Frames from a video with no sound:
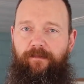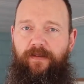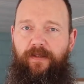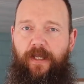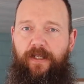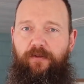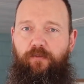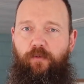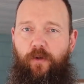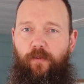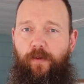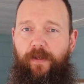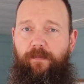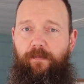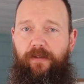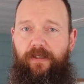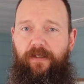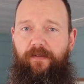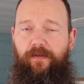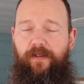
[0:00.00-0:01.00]
That's what we
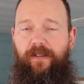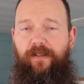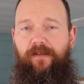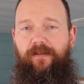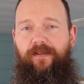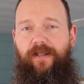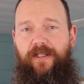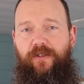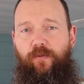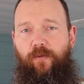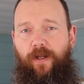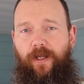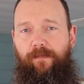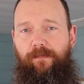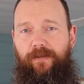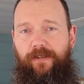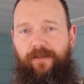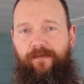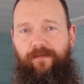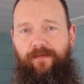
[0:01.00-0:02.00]
believe here, that's what I
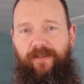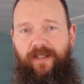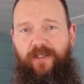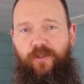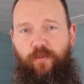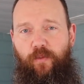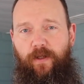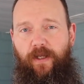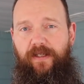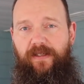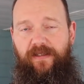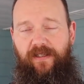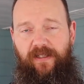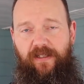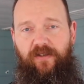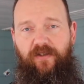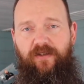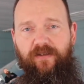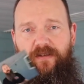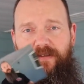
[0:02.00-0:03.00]
believe, that's what I
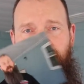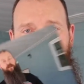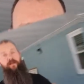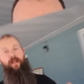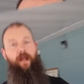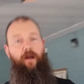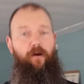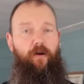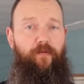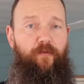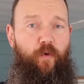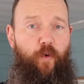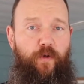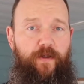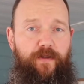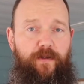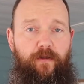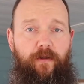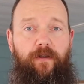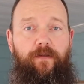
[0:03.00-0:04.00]
teach. Now, of
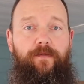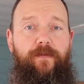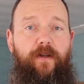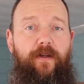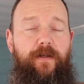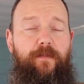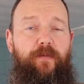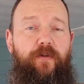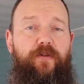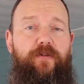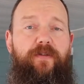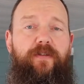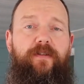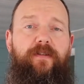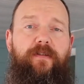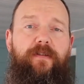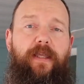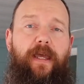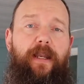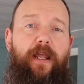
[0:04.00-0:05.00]
course, there are variables
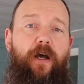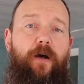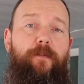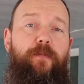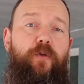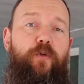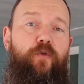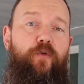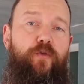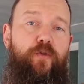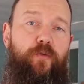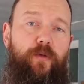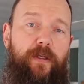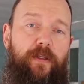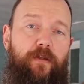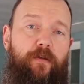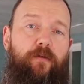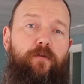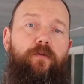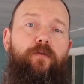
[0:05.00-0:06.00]
that help you to
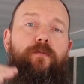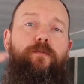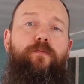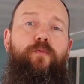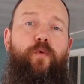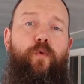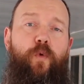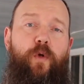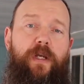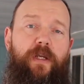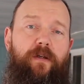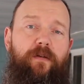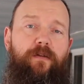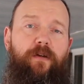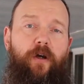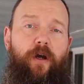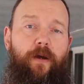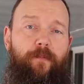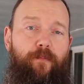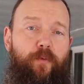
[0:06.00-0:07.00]
either
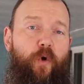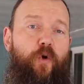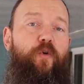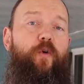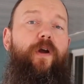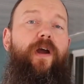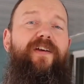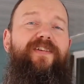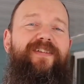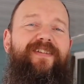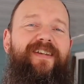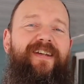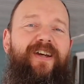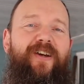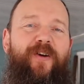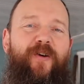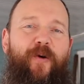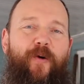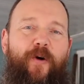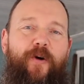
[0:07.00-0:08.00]
progress
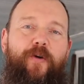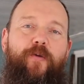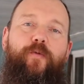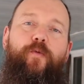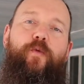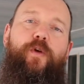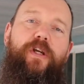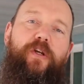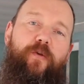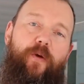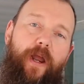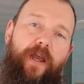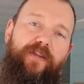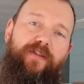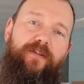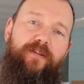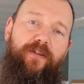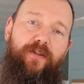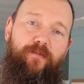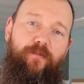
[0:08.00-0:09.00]
or
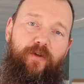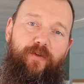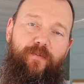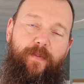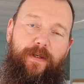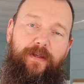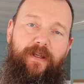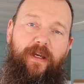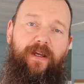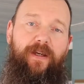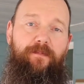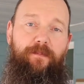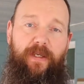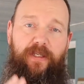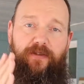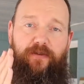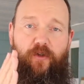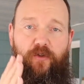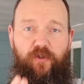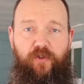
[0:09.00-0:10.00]
regress the movement
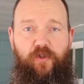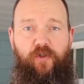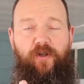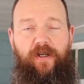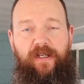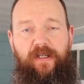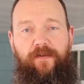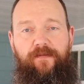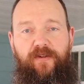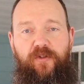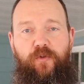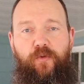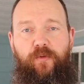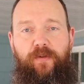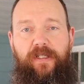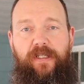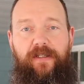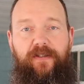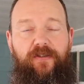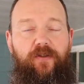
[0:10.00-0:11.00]
based on your individual
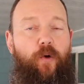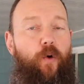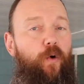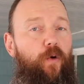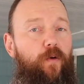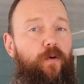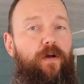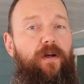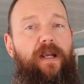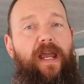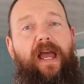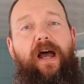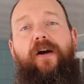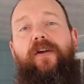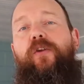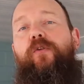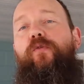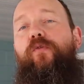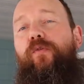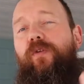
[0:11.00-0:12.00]
needs or how
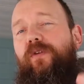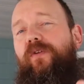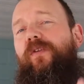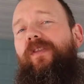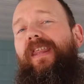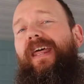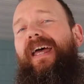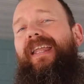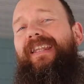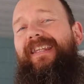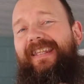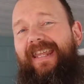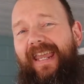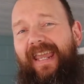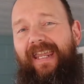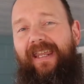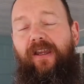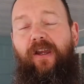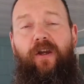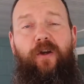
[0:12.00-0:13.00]
you feel that
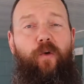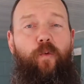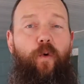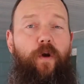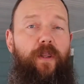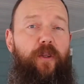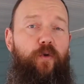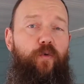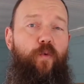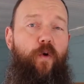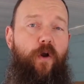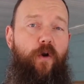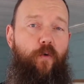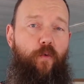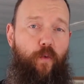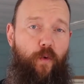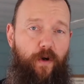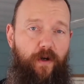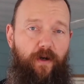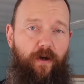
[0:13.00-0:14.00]
day. What do you want to
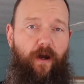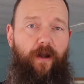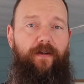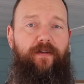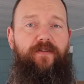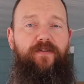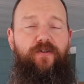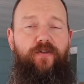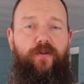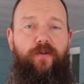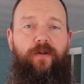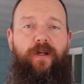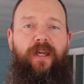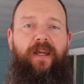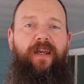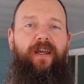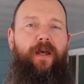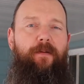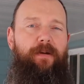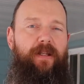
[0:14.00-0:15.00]
work on? So
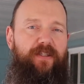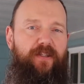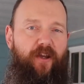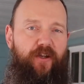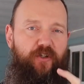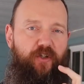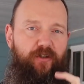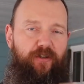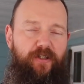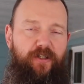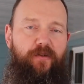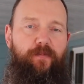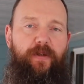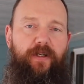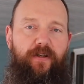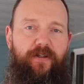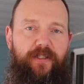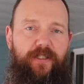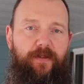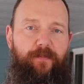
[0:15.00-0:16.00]
I'm going to touch a little bit
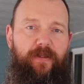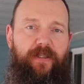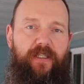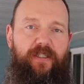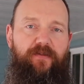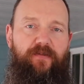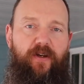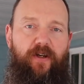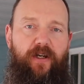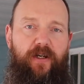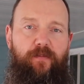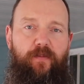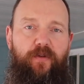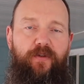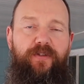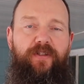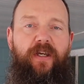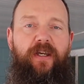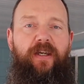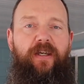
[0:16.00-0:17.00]
on some of these
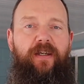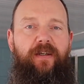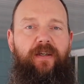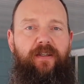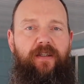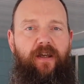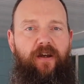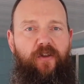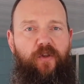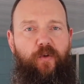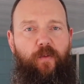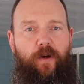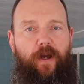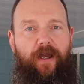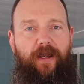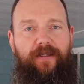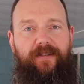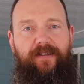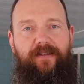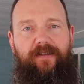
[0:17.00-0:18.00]
variables, and
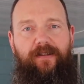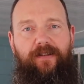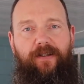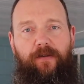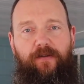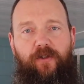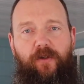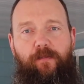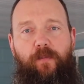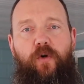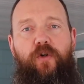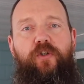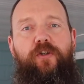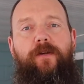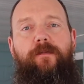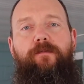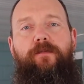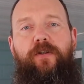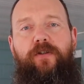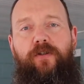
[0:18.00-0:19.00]
otherwise, it's a
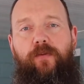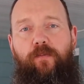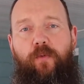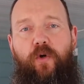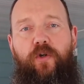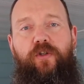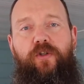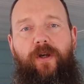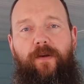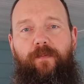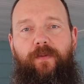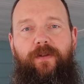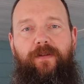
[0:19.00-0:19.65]
push-up is a push-up.